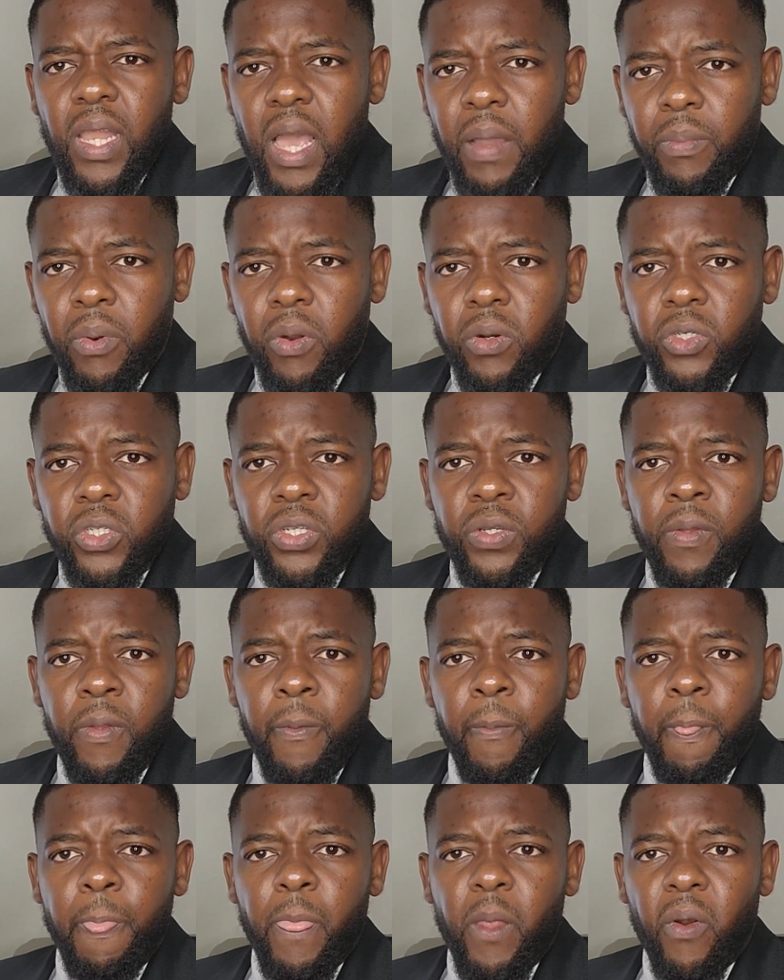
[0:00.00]
laborers,
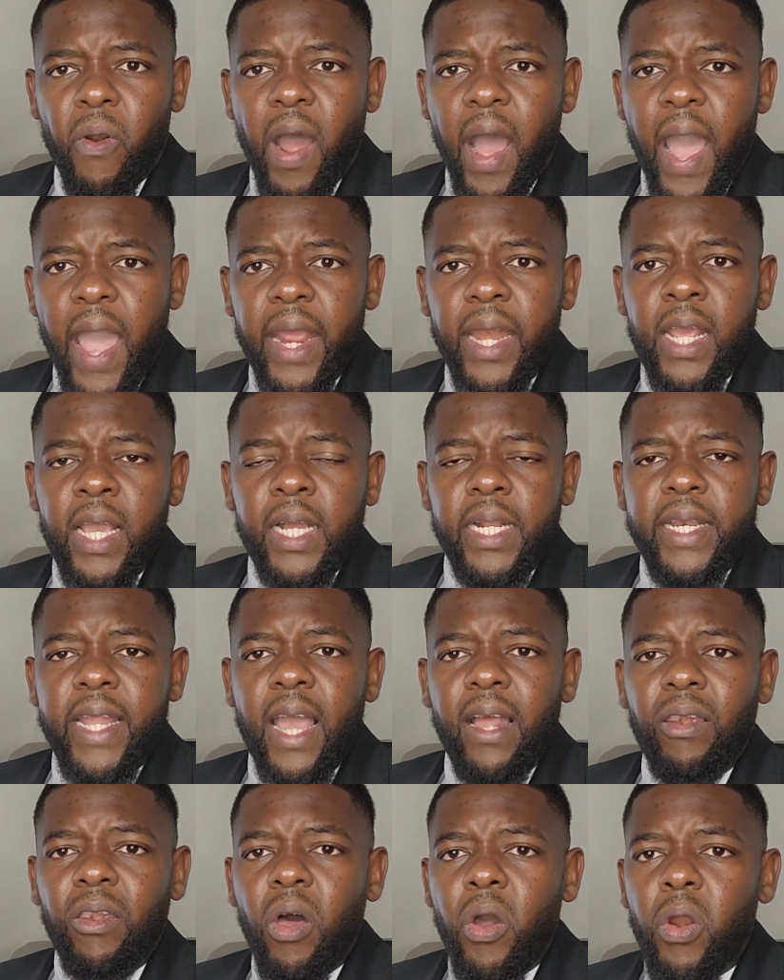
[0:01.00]
right? There
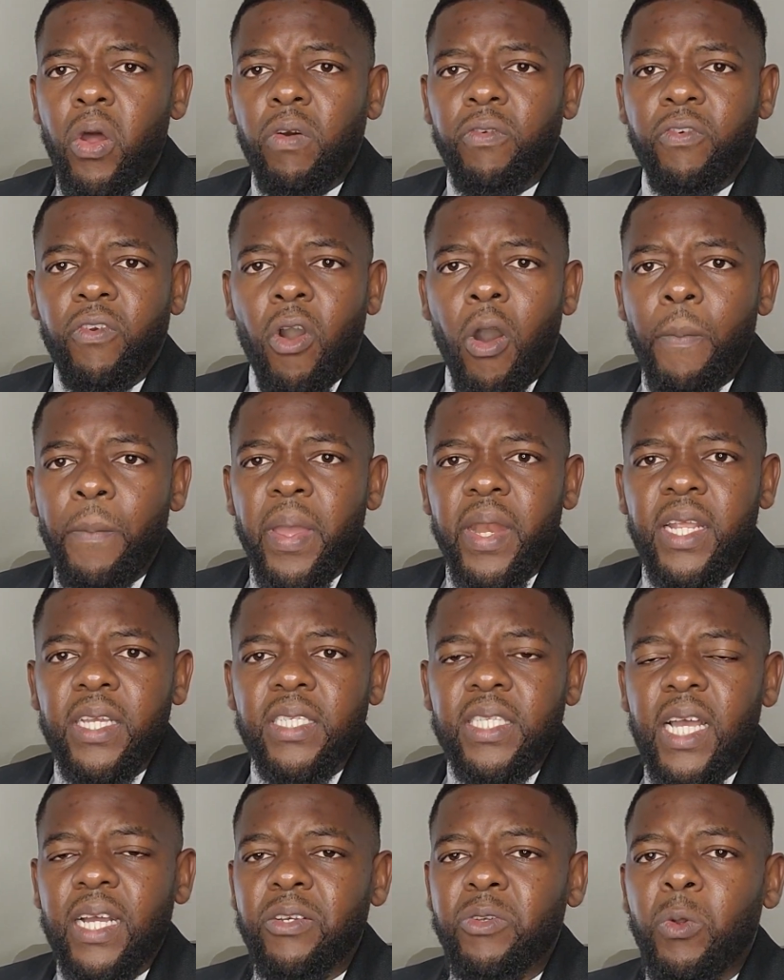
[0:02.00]
are a lot of companies
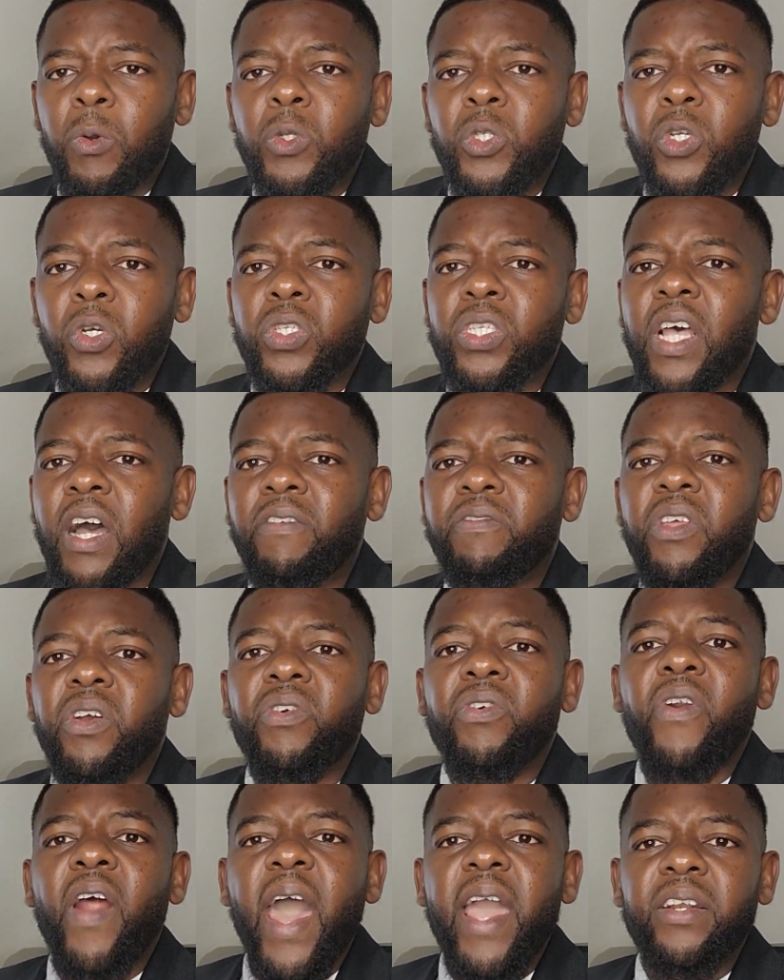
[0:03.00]
that don't just have the
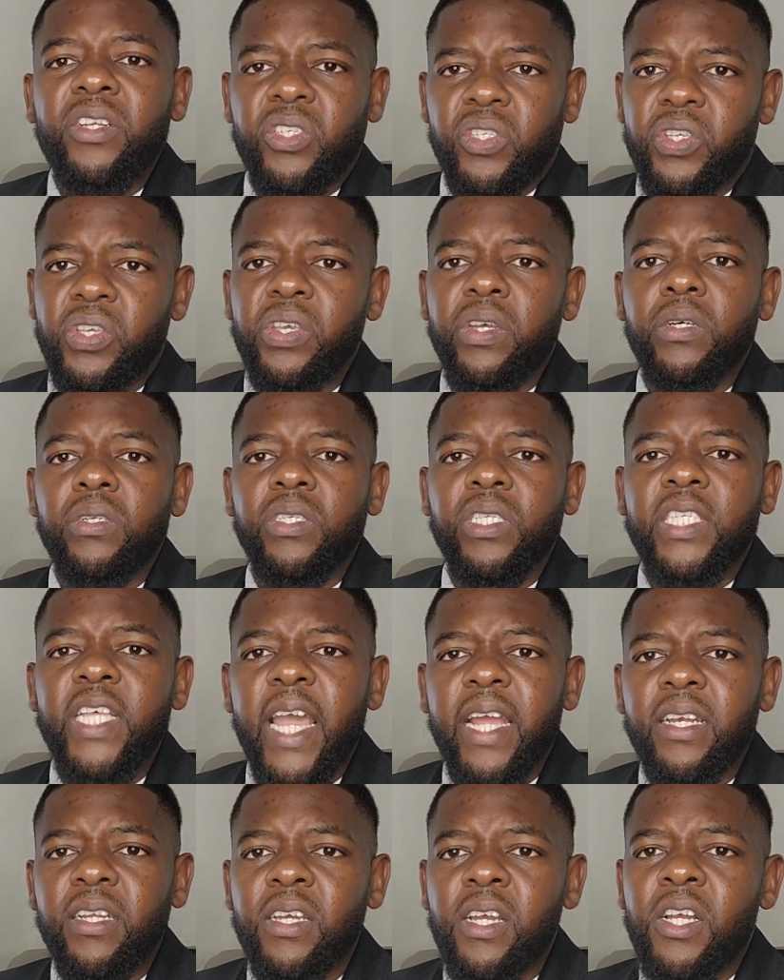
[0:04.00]
right skill
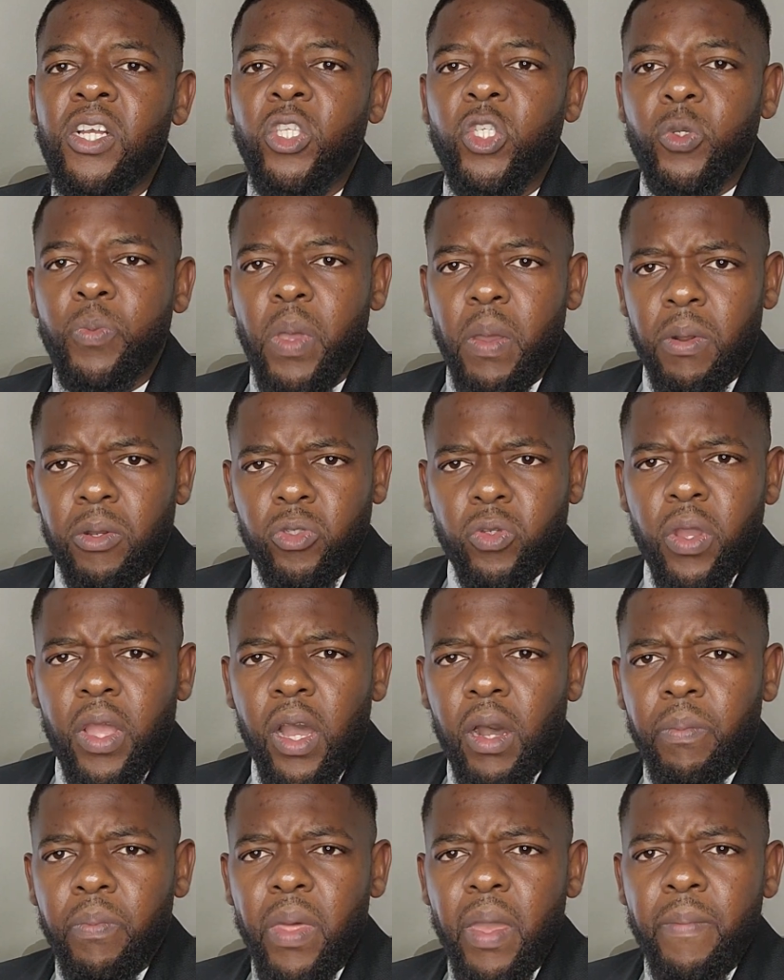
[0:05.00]
set to be able to
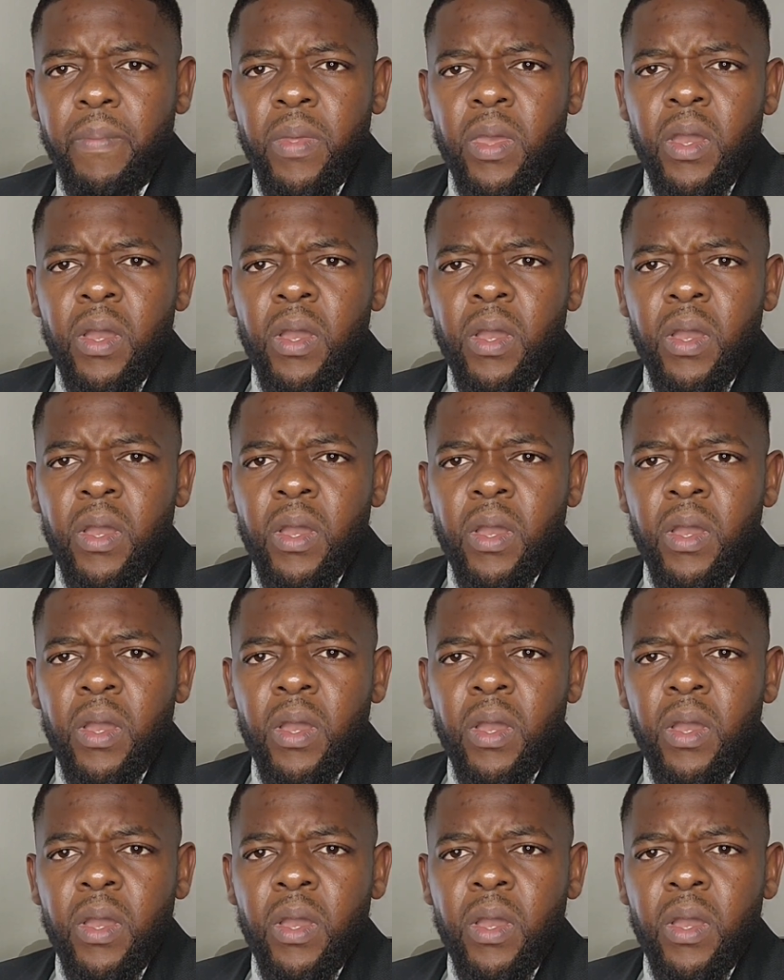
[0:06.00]
help them.